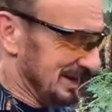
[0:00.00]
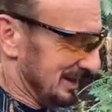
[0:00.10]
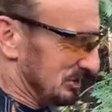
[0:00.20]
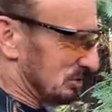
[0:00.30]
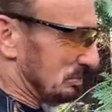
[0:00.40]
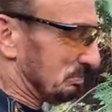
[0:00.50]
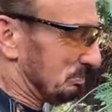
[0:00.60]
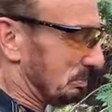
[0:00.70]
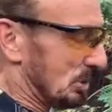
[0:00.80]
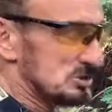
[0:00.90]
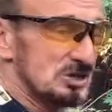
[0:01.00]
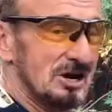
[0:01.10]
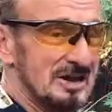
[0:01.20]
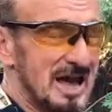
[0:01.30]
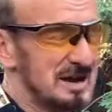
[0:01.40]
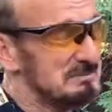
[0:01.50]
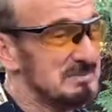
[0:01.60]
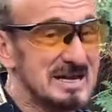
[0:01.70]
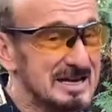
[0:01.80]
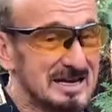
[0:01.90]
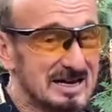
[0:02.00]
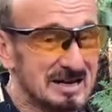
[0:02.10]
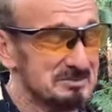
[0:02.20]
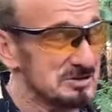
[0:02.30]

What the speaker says: You push on that immediately. I mean,